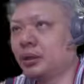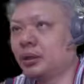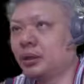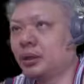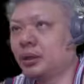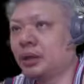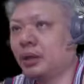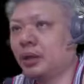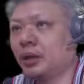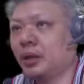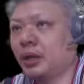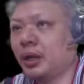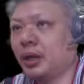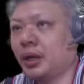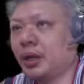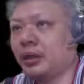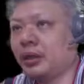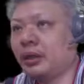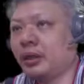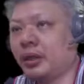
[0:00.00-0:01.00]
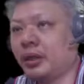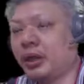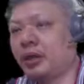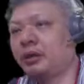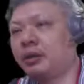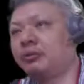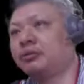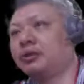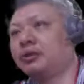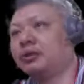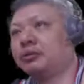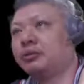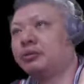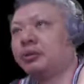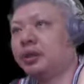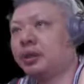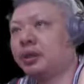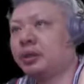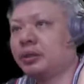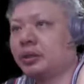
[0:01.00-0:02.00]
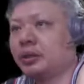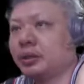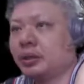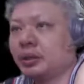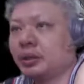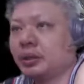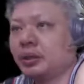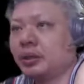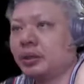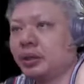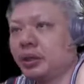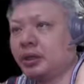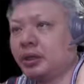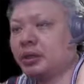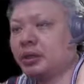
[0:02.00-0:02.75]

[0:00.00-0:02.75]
and then retreat his